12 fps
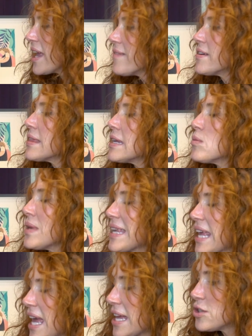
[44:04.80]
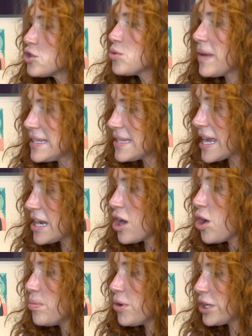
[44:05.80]
everything we can to maintain
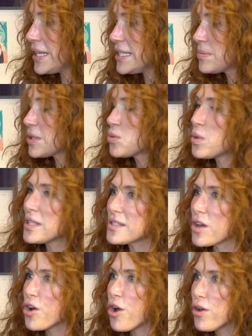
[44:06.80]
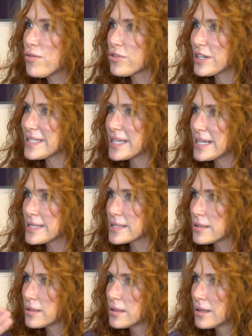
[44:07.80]
our bodies. But once our ovary
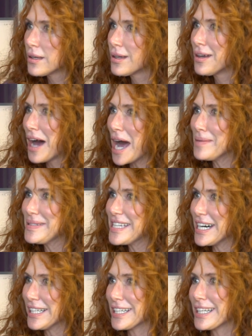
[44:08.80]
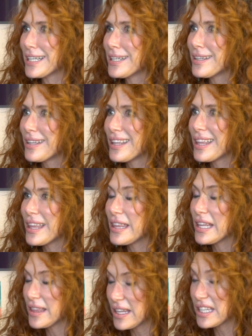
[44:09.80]
says, I'm done,
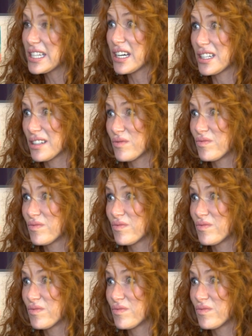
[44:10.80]
then they're done.